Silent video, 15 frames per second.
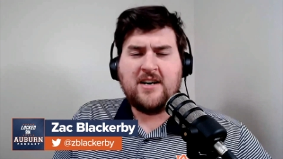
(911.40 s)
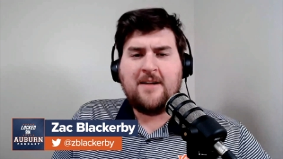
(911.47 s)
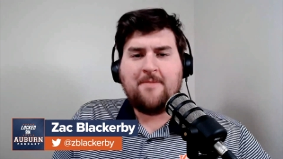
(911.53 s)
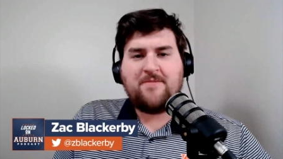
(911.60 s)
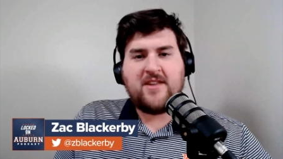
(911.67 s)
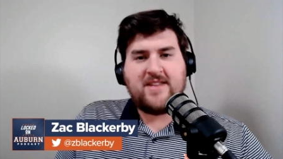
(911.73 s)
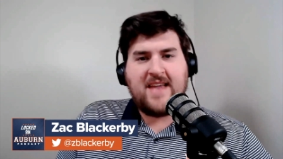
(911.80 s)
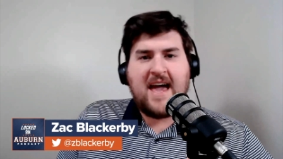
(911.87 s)

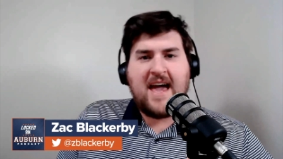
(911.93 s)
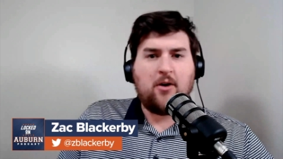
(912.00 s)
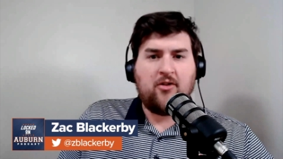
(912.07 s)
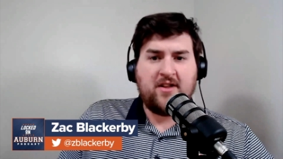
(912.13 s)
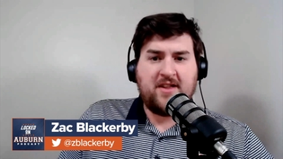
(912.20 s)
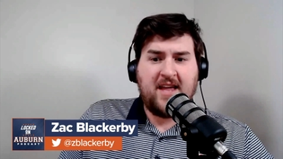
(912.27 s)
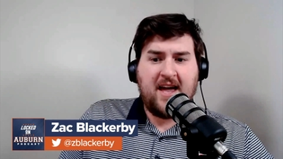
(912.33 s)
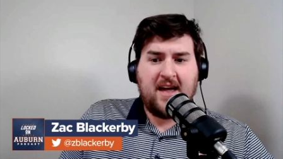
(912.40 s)
to tackle the
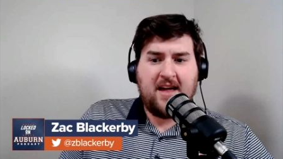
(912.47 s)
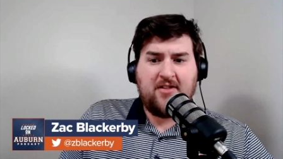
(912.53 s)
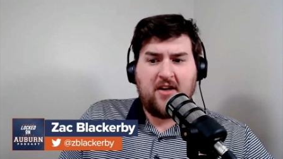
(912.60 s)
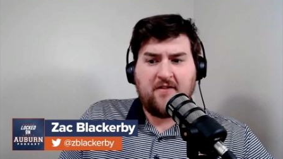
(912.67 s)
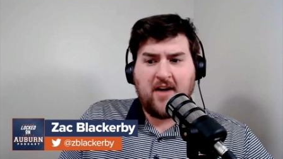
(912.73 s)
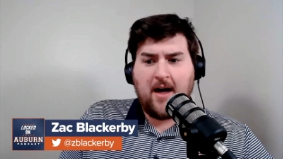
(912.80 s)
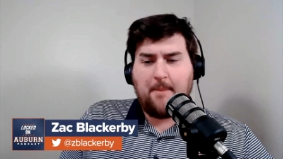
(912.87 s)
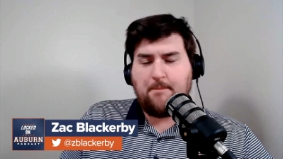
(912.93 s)
day. They've
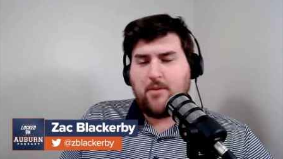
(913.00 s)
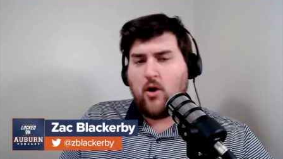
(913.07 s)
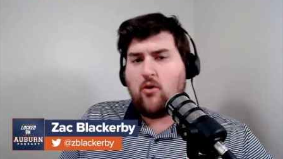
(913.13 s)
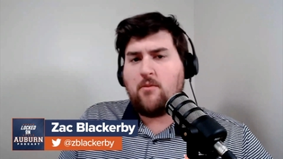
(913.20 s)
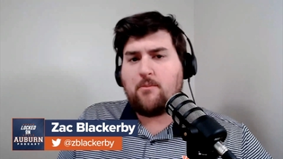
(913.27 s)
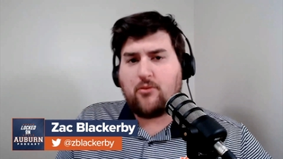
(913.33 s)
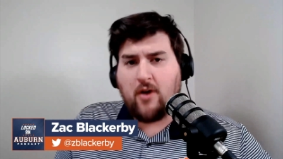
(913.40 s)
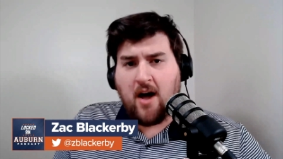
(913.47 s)
got
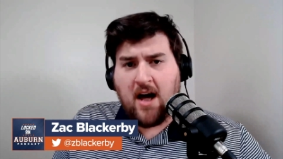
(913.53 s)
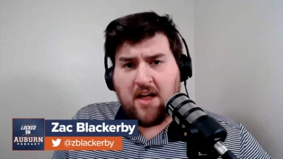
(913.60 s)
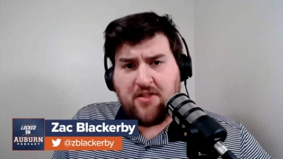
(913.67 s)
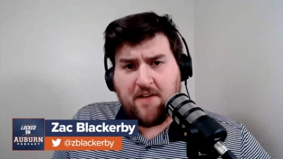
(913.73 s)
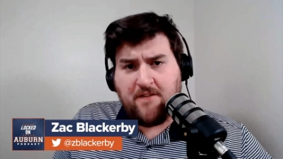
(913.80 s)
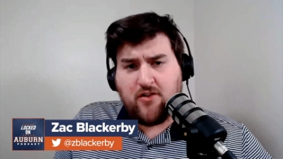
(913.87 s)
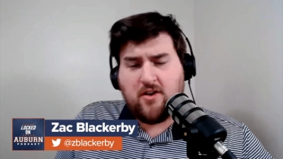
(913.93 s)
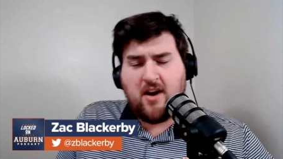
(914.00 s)
bone broth
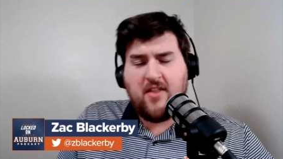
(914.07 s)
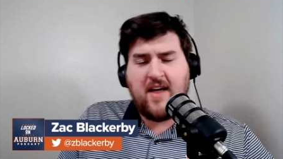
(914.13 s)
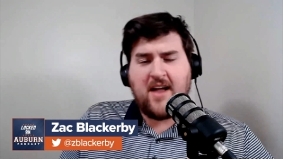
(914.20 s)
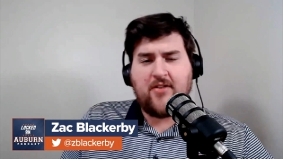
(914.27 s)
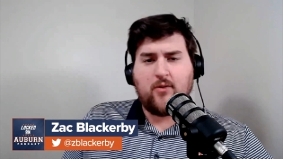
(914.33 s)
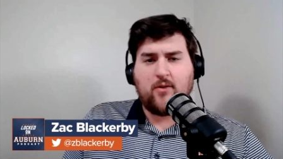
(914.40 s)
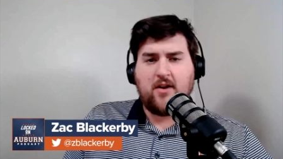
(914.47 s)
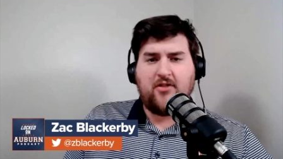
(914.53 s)
if you're into that
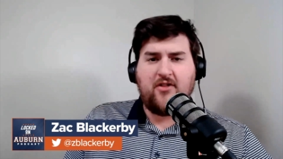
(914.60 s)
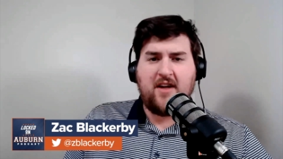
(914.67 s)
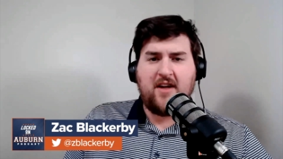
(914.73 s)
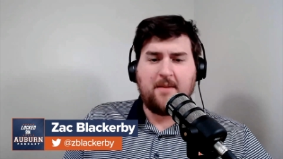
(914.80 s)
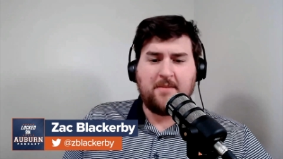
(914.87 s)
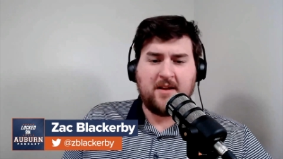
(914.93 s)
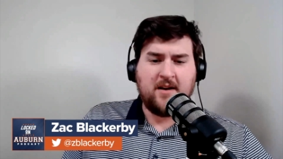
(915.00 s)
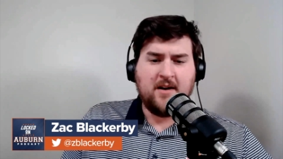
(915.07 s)
sort of thing.
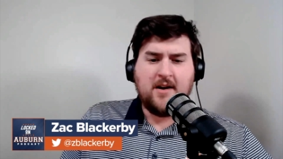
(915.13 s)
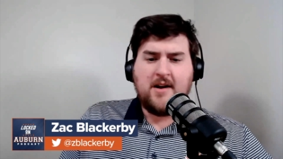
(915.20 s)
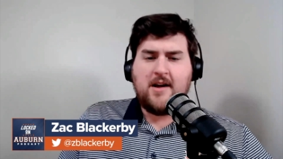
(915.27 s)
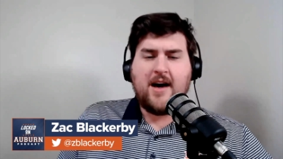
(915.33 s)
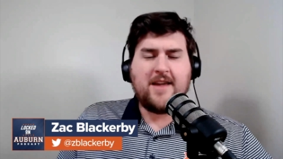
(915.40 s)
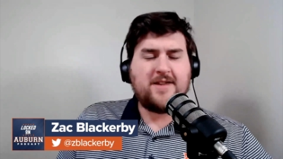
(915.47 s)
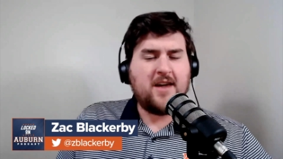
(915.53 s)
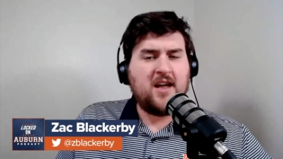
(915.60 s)
But
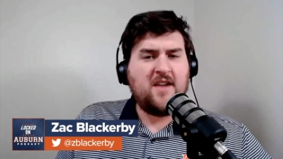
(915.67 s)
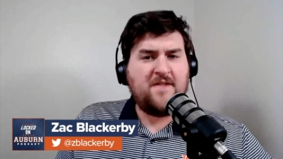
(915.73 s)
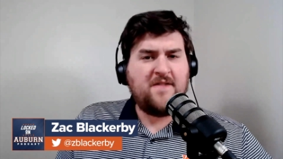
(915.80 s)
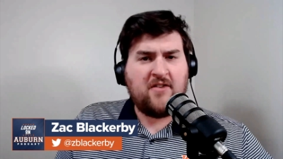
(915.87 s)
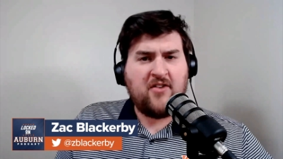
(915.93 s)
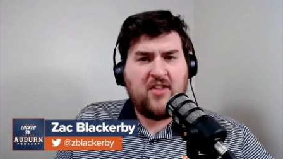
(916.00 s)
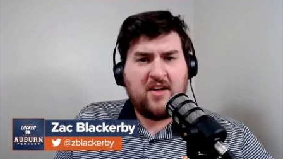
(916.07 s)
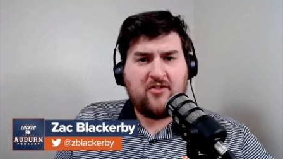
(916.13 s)
a ton of
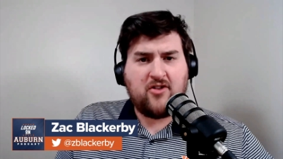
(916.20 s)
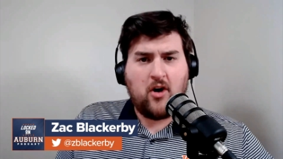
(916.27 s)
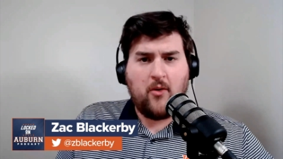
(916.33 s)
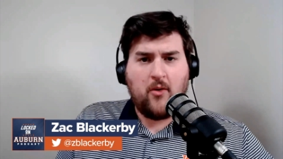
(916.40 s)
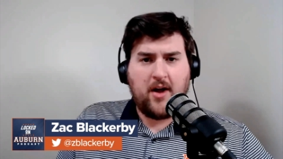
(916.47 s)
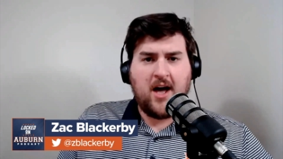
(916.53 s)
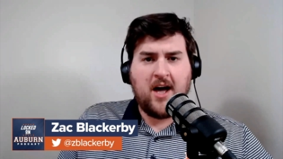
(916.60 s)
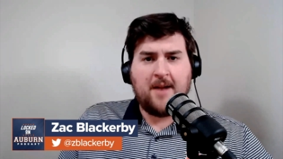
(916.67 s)
different things
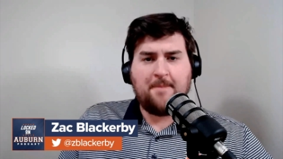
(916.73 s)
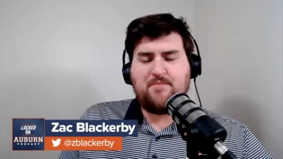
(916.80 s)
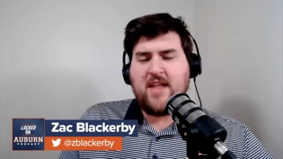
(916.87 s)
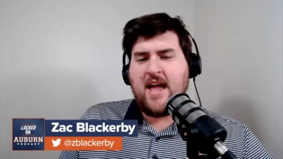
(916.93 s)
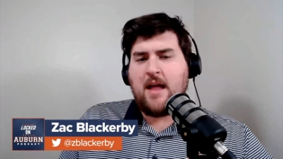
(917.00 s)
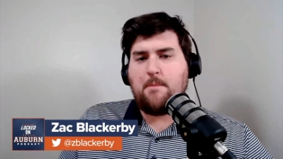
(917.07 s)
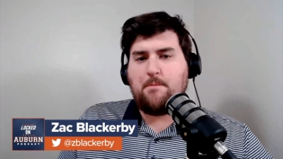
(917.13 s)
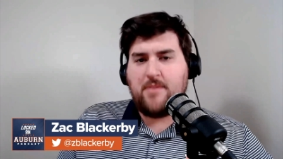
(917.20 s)
going on
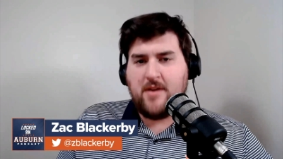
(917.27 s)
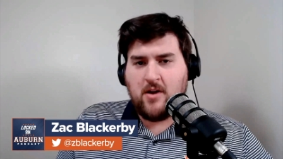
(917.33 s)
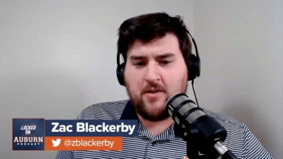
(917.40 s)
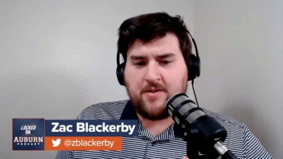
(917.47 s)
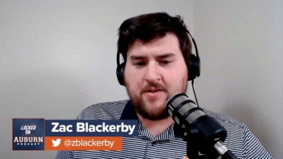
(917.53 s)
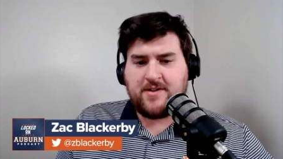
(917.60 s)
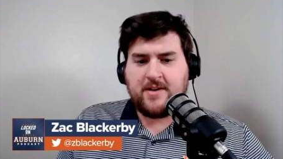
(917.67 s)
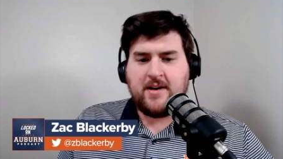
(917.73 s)
at
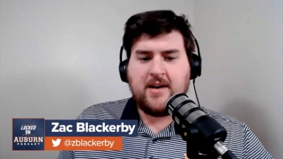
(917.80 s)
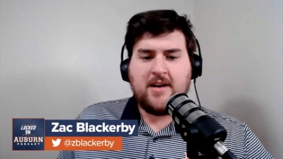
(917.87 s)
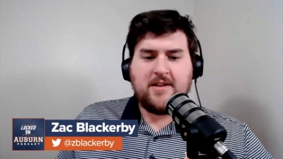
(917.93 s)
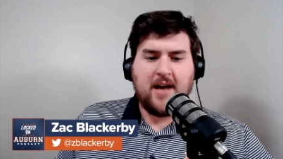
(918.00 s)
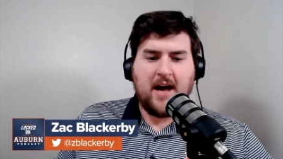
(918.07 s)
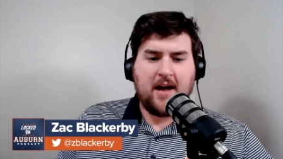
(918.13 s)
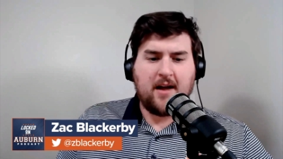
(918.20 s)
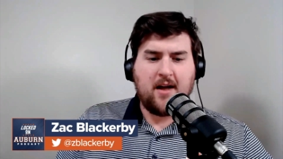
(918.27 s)

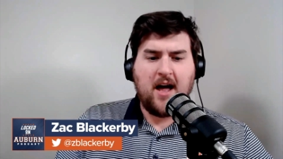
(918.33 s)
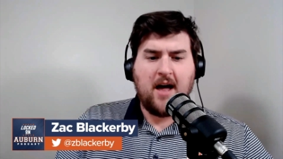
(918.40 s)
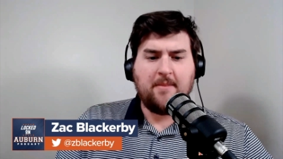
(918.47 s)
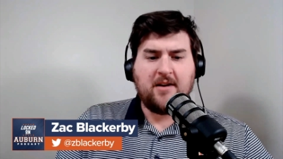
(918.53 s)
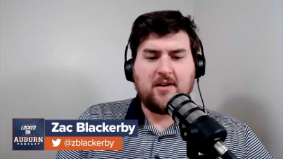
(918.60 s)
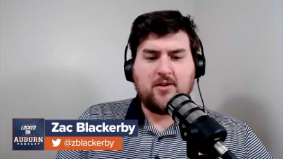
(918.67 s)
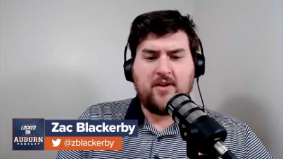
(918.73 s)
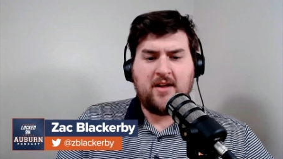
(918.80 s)
built.com,
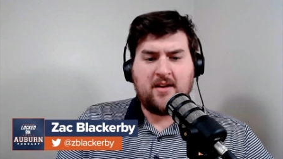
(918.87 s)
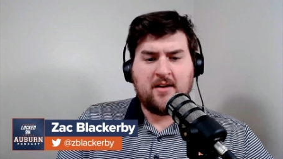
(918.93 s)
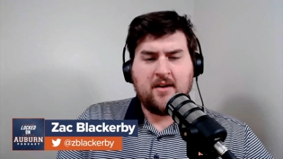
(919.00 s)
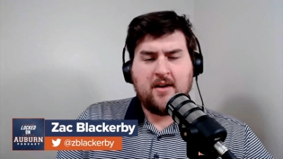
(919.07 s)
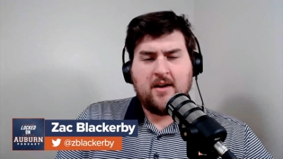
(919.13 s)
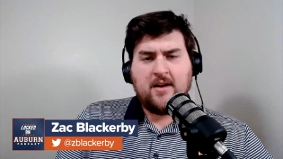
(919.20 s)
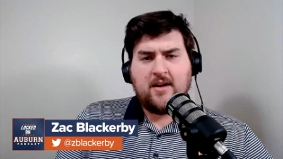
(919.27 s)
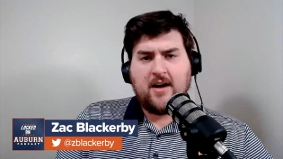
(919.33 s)
including
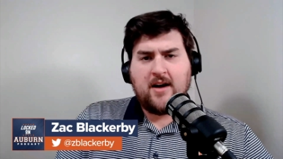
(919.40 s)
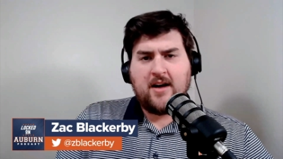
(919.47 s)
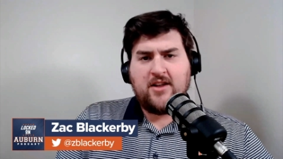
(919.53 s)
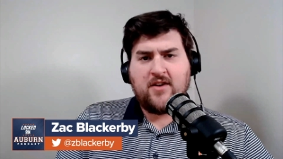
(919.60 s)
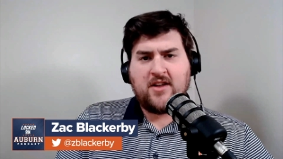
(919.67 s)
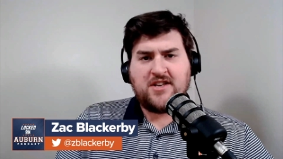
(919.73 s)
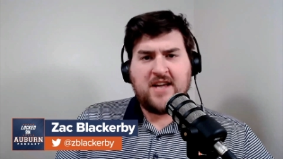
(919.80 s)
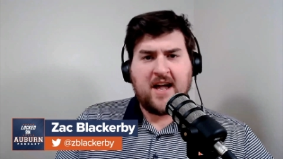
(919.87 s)
you
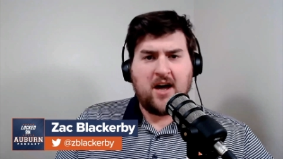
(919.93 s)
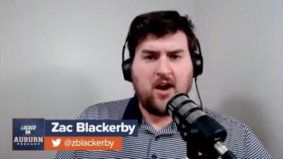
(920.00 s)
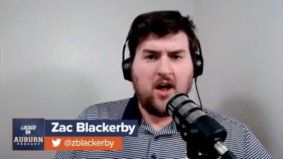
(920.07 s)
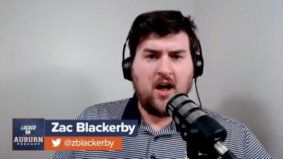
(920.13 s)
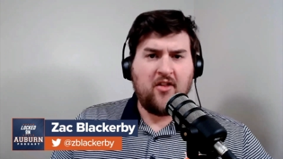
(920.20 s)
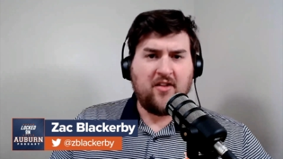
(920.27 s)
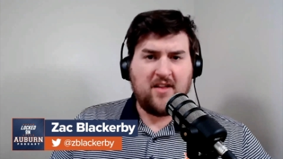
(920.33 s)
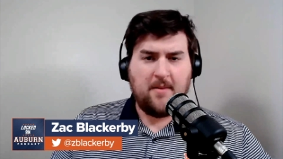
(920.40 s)
can check out all
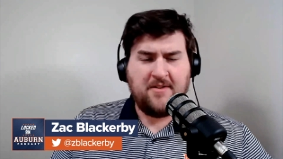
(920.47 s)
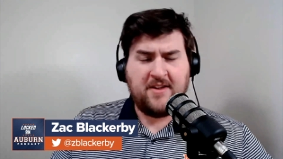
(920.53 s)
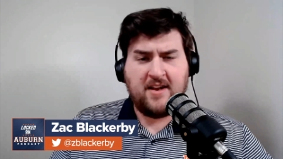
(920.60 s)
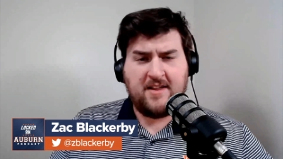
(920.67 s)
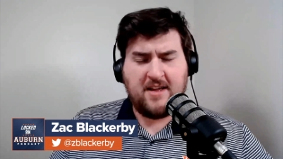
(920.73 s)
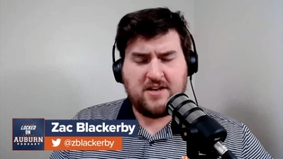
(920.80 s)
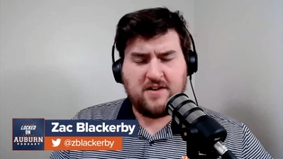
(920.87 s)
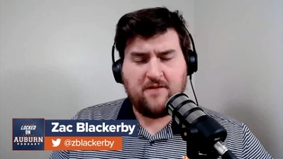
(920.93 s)
the limited
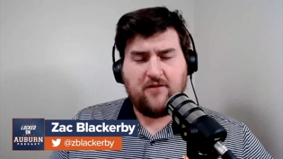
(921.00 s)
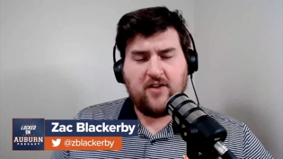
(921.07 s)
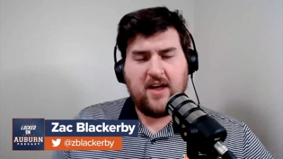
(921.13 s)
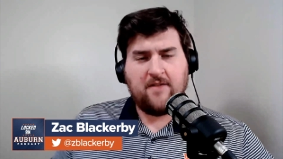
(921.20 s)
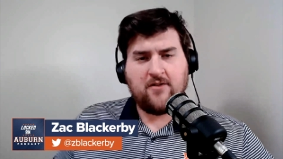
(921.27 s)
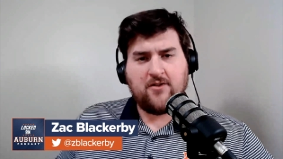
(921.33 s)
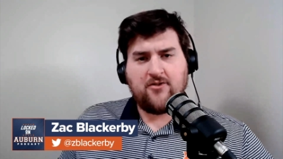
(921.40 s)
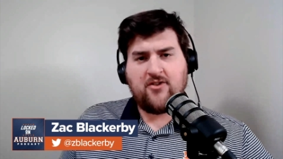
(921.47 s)
edition
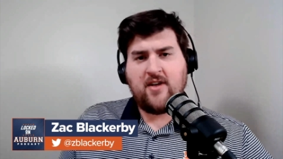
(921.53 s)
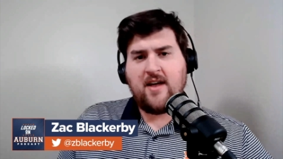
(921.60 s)
flavors